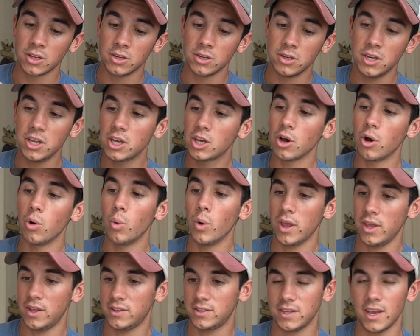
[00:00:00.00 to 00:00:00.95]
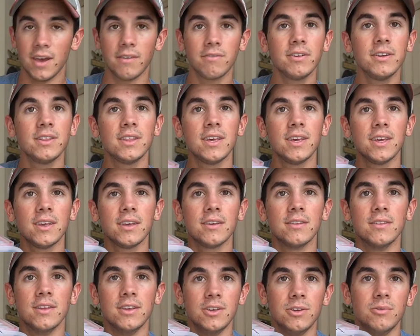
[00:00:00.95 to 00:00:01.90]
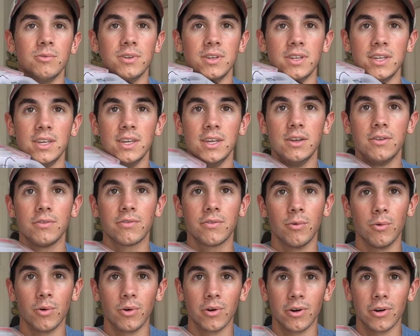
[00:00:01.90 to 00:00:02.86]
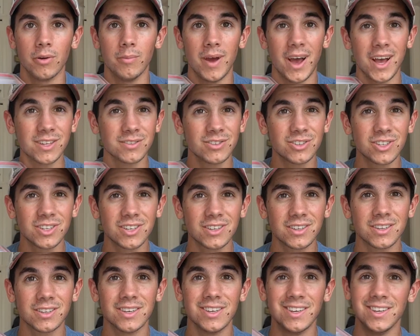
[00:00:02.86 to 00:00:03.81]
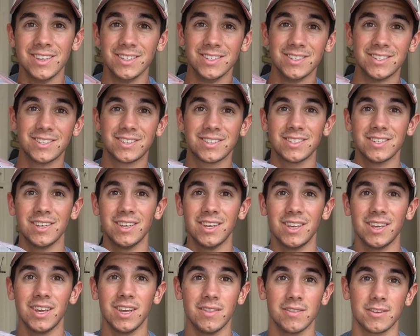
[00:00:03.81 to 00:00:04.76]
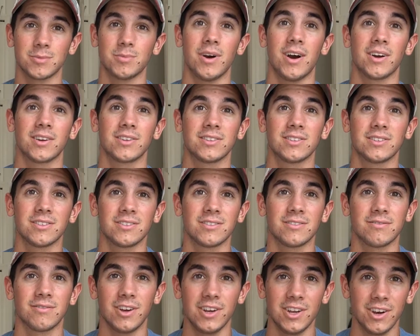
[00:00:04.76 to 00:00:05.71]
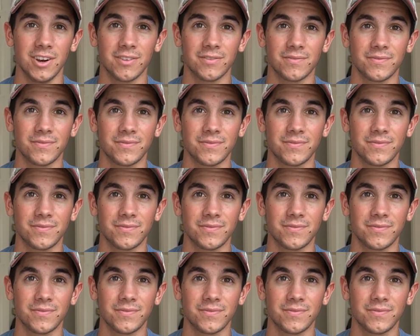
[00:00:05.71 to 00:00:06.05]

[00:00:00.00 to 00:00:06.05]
Nico weights. Everything that you would need for bass fishing is in this box right here.